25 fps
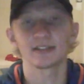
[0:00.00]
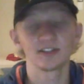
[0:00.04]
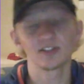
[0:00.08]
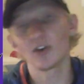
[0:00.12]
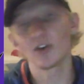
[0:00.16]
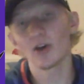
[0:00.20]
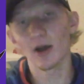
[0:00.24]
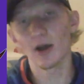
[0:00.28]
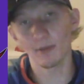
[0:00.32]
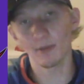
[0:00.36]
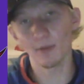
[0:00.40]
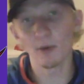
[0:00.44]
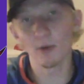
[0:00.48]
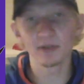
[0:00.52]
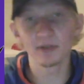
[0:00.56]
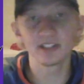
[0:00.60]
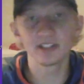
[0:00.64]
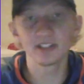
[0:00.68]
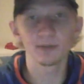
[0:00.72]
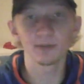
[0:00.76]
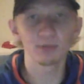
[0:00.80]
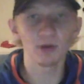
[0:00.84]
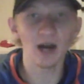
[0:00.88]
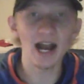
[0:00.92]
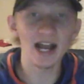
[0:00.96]
So I'm almost
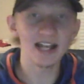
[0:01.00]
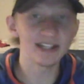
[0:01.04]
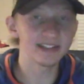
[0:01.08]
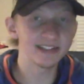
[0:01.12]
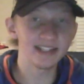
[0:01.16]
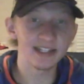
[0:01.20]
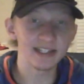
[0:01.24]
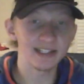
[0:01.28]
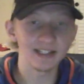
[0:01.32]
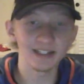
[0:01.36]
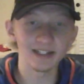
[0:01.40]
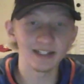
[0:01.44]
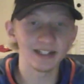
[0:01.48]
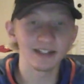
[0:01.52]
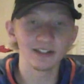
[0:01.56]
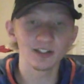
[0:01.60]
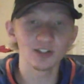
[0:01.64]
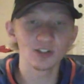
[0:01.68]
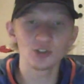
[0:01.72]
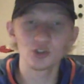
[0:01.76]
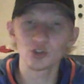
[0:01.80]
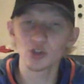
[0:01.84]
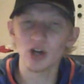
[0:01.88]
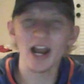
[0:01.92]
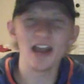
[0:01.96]
surprised they
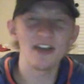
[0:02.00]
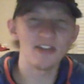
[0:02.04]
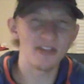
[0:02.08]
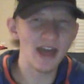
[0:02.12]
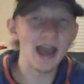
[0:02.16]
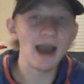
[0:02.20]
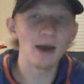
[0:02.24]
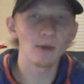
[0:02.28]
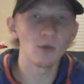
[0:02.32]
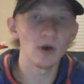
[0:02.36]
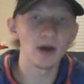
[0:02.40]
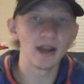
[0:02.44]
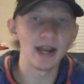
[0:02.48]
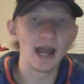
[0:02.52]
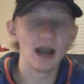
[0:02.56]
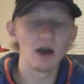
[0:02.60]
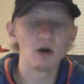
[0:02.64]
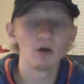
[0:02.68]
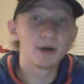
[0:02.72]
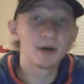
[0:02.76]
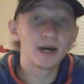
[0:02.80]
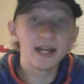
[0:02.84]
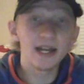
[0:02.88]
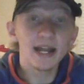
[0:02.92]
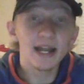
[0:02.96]
didn't try that one out.
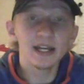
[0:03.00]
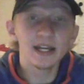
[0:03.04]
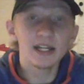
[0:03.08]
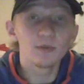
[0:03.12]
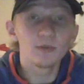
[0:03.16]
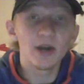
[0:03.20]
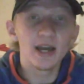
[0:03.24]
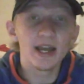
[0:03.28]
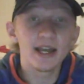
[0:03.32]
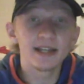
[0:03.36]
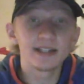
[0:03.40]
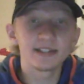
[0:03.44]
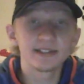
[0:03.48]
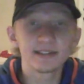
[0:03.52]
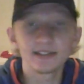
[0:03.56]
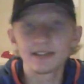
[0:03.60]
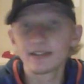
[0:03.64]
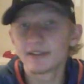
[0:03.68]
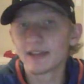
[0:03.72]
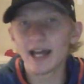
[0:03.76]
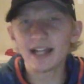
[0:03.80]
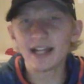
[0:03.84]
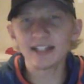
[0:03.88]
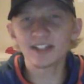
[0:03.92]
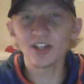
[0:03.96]
But anyways,
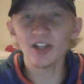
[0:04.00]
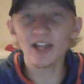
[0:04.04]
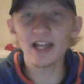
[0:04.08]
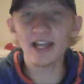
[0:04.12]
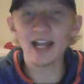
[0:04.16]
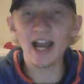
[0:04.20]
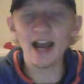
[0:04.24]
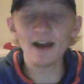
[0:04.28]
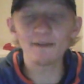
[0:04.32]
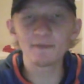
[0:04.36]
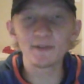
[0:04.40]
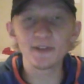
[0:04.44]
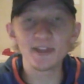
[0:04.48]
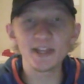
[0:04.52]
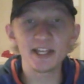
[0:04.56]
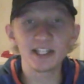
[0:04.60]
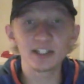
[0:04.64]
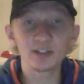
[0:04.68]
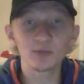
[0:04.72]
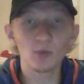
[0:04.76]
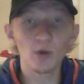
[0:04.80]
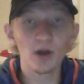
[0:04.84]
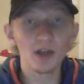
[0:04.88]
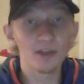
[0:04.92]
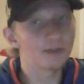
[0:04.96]
that's all I got for
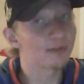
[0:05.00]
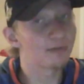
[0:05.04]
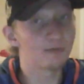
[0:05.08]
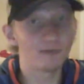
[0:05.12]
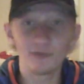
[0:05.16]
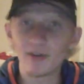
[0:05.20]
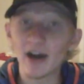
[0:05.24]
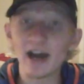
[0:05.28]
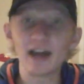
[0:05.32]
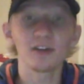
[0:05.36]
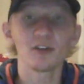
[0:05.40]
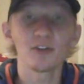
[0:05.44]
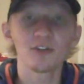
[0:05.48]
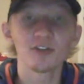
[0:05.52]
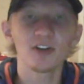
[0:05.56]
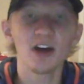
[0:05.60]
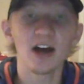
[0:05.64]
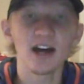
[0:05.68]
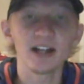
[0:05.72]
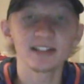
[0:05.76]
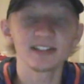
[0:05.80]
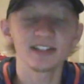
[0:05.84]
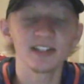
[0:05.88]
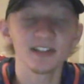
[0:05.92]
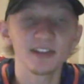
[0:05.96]
this one. Final
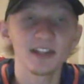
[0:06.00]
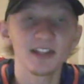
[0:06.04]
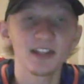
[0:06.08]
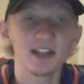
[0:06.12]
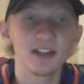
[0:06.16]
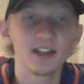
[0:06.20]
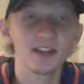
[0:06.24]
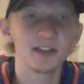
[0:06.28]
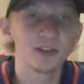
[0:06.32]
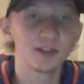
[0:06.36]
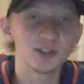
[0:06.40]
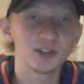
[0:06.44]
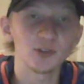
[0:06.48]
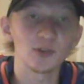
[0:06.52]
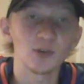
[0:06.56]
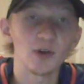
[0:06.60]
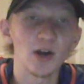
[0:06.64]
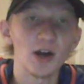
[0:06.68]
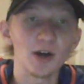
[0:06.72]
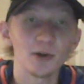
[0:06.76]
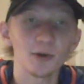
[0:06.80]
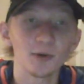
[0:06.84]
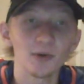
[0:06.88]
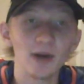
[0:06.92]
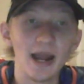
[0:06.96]
thoughts on the
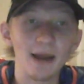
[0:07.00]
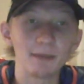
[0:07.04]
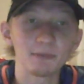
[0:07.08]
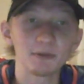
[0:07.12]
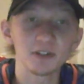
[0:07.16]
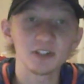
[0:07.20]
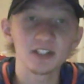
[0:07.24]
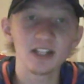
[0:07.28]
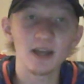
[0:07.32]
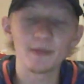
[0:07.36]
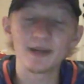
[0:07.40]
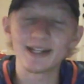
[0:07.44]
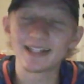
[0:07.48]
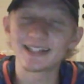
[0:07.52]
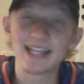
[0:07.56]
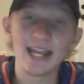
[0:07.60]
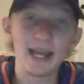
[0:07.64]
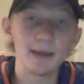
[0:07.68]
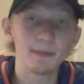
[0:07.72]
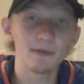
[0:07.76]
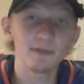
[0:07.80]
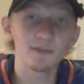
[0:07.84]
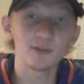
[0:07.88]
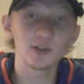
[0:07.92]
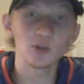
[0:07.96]
Toronto Raptors coming to
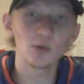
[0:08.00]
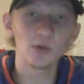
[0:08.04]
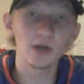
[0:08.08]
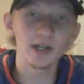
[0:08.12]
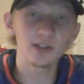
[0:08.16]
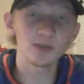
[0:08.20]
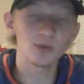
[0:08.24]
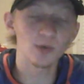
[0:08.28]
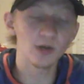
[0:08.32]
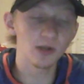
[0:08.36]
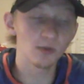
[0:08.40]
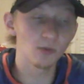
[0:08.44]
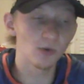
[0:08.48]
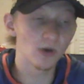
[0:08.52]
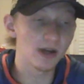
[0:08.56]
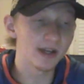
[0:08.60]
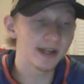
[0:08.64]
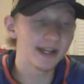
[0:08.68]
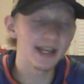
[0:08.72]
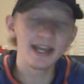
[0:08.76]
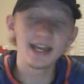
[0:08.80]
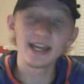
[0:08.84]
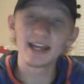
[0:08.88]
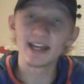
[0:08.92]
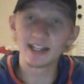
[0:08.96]
Tampa for 2021.
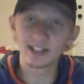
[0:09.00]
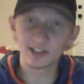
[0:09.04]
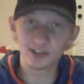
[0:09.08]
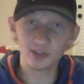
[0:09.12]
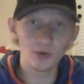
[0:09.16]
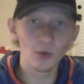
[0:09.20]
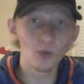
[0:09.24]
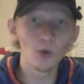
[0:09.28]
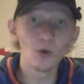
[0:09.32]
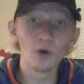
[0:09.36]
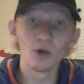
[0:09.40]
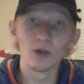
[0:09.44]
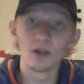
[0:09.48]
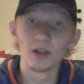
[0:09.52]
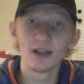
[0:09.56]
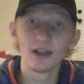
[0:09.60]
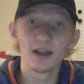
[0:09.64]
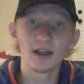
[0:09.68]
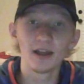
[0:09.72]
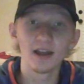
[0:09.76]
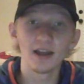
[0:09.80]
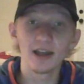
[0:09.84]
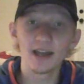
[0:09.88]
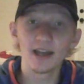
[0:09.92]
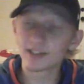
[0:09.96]
It's cool.
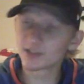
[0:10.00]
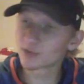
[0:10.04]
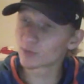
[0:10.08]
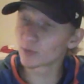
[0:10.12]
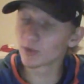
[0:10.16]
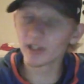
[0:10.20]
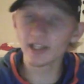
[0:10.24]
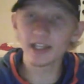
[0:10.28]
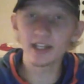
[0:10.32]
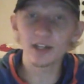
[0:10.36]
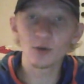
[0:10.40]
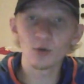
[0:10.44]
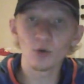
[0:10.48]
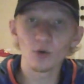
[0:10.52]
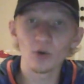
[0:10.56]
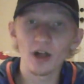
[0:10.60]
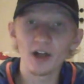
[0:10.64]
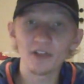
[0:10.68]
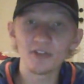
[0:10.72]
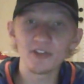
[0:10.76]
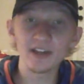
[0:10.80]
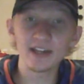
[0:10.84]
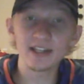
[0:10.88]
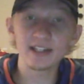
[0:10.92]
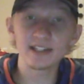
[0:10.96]
It's really cool. I
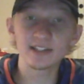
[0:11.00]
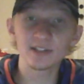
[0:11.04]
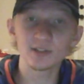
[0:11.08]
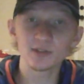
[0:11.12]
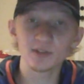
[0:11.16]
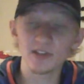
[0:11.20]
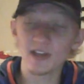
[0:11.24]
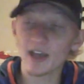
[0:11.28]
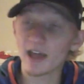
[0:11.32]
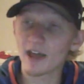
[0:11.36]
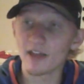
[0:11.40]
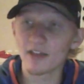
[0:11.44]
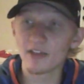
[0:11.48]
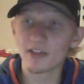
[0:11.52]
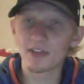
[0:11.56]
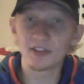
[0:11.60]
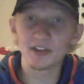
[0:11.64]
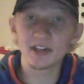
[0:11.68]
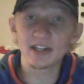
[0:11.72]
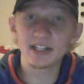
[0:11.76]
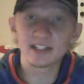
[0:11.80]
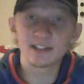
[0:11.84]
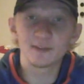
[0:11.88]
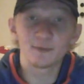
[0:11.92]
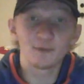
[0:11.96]
think
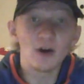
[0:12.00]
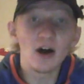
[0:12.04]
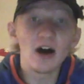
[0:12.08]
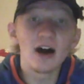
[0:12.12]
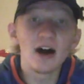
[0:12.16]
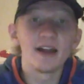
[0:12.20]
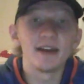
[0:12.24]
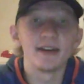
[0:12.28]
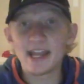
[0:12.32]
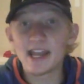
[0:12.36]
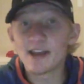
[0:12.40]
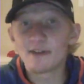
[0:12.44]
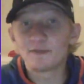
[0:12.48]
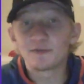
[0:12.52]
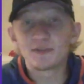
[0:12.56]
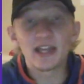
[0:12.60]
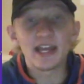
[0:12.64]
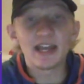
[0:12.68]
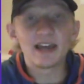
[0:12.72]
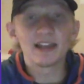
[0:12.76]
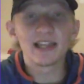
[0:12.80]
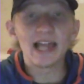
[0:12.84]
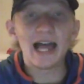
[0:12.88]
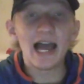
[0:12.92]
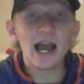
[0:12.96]
it's fun. If
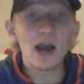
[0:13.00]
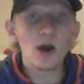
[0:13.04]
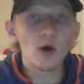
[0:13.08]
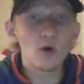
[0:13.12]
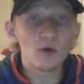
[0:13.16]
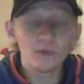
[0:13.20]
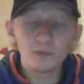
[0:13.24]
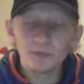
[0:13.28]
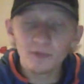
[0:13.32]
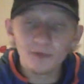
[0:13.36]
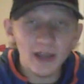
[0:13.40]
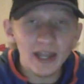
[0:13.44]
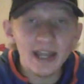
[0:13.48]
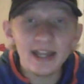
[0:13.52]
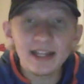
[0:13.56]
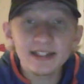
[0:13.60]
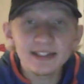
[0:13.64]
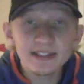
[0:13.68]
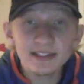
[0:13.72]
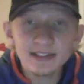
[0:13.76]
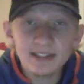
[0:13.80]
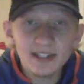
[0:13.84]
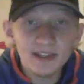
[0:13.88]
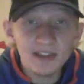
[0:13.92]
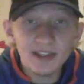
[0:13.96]
they allow
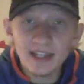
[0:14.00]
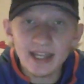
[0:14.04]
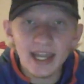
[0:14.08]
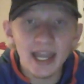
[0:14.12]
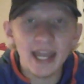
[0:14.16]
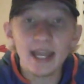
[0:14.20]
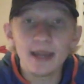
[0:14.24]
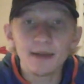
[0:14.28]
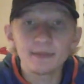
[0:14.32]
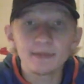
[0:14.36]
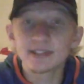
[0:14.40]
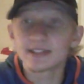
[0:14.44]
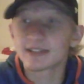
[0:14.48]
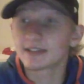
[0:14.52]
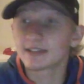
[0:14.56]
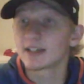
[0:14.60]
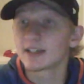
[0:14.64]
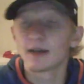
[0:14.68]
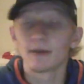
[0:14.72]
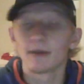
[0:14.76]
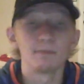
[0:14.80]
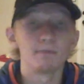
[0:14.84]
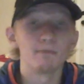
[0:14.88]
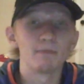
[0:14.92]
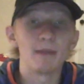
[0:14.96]
fans to the games,
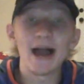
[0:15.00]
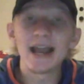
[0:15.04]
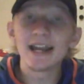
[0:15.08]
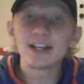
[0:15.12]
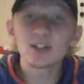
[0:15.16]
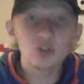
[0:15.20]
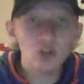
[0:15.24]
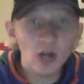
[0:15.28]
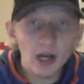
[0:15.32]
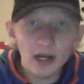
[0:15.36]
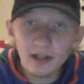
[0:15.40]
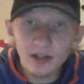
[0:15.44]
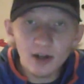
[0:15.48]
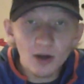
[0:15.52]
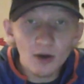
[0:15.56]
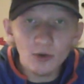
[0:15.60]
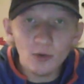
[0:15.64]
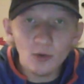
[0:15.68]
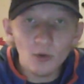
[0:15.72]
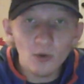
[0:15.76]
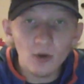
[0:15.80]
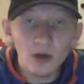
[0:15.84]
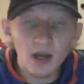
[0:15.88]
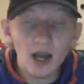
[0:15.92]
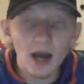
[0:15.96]
might try to go
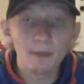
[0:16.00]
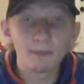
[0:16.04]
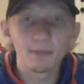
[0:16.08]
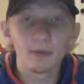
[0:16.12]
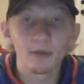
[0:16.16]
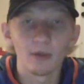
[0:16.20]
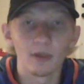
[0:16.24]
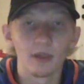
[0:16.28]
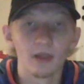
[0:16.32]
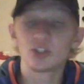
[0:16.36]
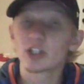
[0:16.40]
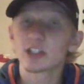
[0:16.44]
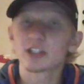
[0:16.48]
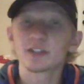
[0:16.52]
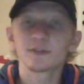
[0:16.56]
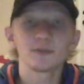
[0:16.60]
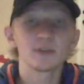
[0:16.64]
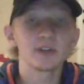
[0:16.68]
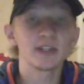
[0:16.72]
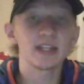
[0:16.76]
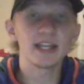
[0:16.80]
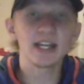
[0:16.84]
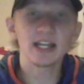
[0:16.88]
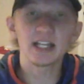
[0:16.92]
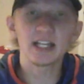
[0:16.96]
to a couple just for
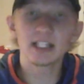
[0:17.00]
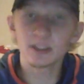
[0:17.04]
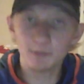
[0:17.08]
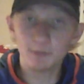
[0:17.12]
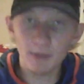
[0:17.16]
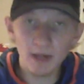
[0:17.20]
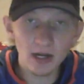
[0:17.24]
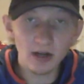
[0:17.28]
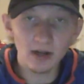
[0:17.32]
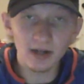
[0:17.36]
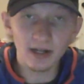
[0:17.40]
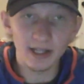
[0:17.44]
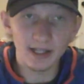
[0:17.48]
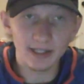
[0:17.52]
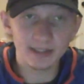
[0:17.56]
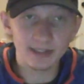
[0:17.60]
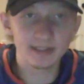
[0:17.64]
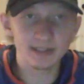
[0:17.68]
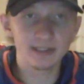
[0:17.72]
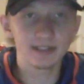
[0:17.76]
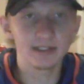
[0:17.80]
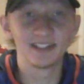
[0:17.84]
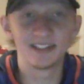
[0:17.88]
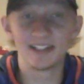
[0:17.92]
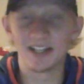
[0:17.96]
the
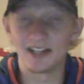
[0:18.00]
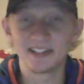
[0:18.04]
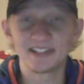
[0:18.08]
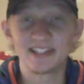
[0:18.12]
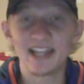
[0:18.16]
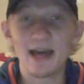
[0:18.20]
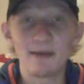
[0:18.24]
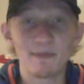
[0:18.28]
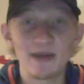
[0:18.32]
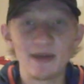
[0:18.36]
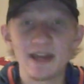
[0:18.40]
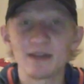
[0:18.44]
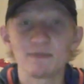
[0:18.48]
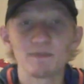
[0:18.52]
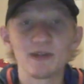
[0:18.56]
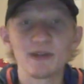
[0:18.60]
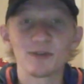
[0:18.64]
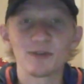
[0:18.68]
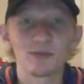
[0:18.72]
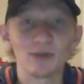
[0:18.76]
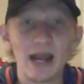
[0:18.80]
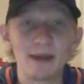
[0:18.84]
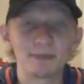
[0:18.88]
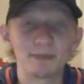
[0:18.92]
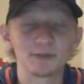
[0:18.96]
experience. Does that make me a
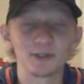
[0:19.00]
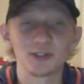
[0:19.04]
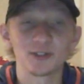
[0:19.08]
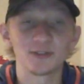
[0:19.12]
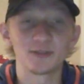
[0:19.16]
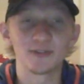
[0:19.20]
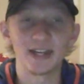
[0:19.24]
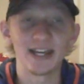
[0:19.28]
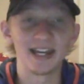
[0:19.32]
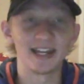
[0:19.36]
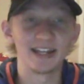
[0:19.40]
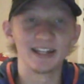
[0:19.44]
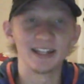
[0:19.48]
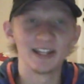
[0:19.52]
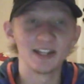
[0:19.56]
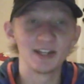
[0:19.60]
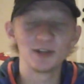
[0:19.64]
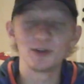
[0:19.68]
Raptors fan?